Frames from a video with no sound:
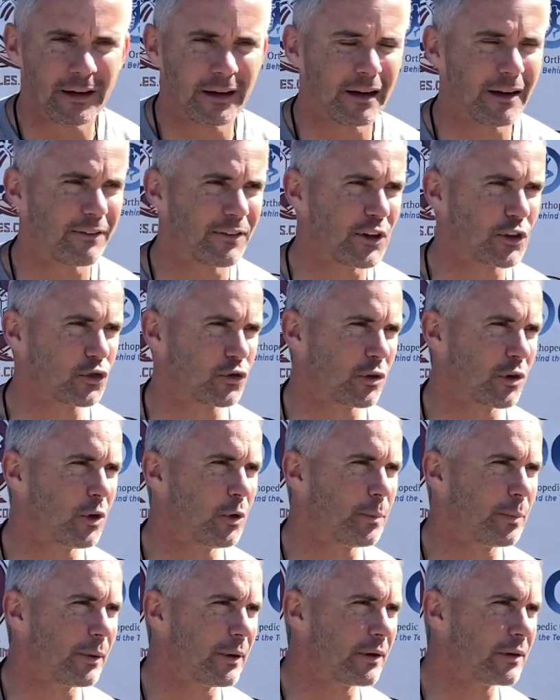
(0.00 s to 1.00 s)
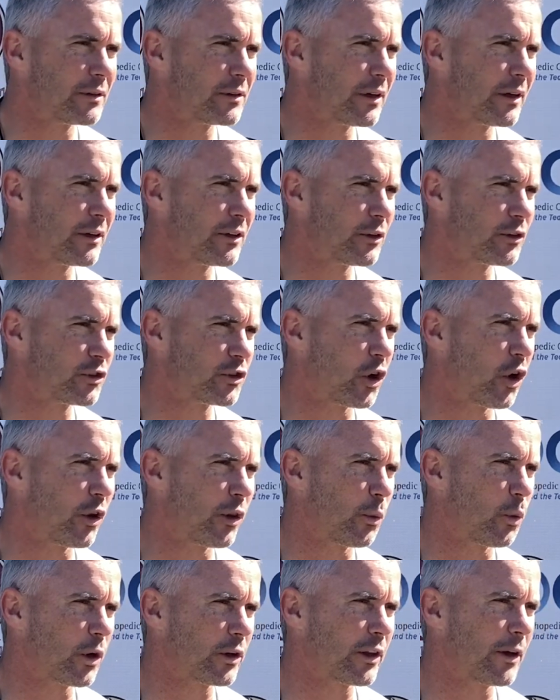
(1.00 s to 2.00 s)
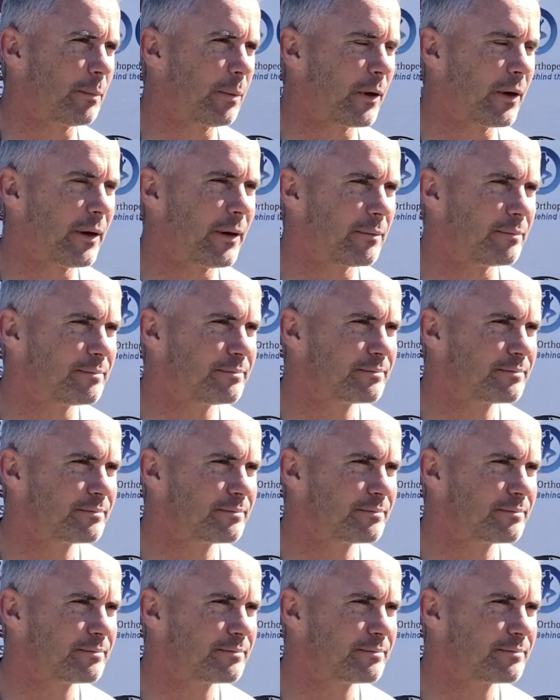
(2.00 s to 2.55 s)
of this group and just all the work they put in.